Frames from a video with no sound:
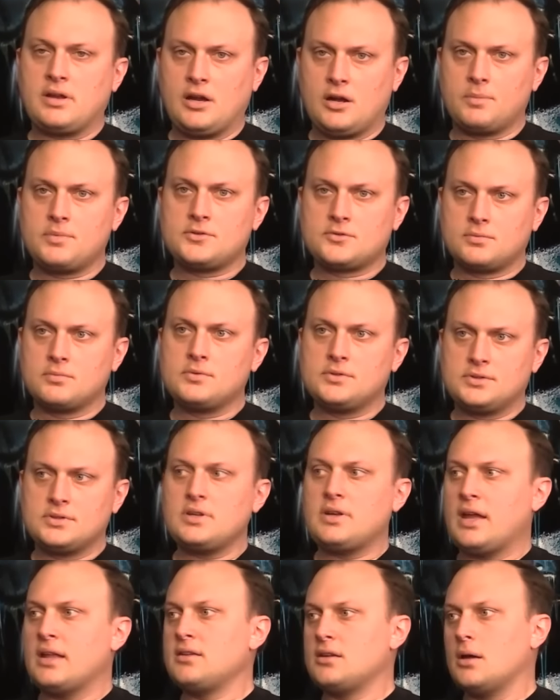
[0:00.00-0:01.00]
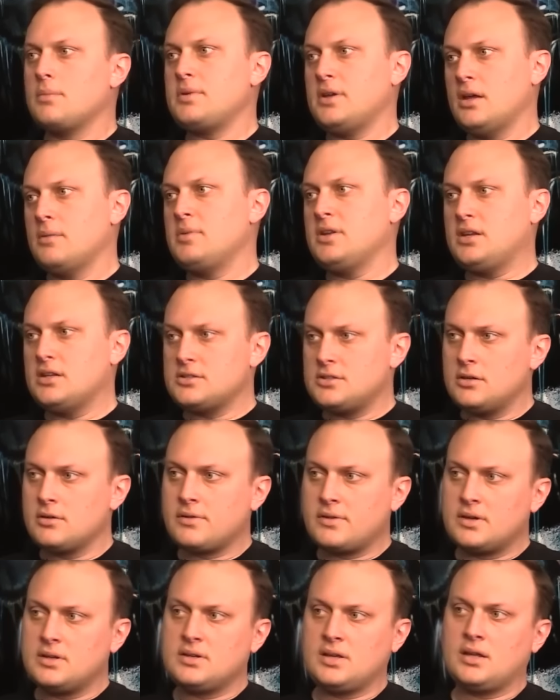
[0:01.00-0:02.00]
Carapace ended up a bit easier
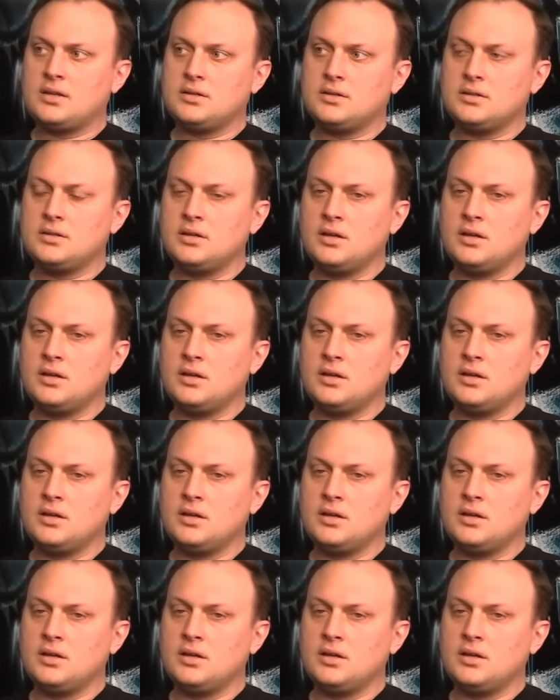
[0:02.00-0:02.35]
than intended.